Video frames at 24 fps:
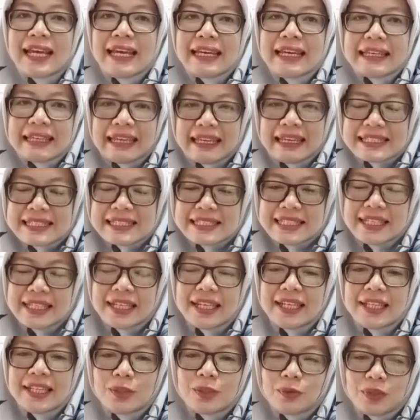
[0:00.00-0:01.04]
can see
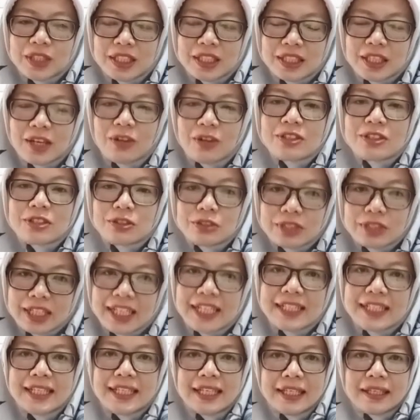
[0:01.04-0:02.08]
it without
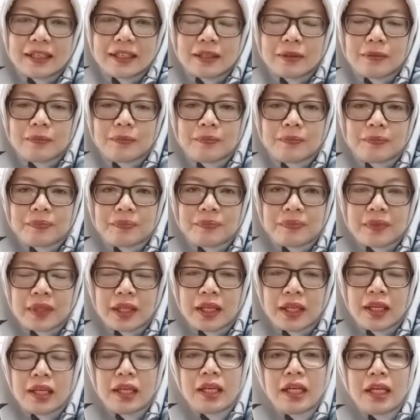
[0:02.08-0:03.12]
straining.
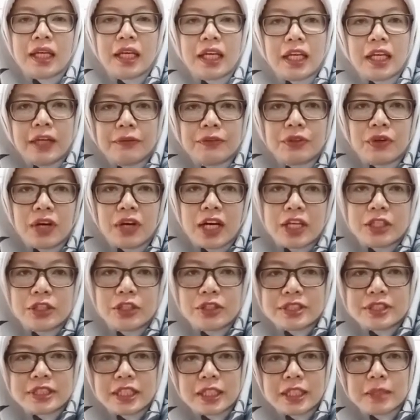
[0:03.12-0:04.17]
If you are
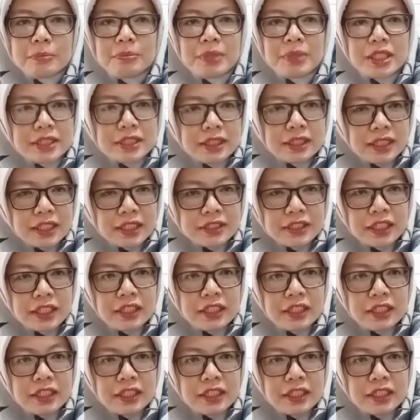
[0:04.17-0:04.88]
using presentation